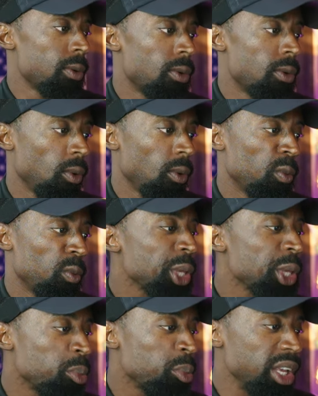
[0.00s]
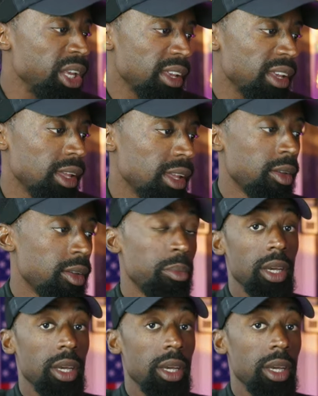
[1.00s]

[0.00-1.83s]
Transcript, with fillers: We'll get busy, because at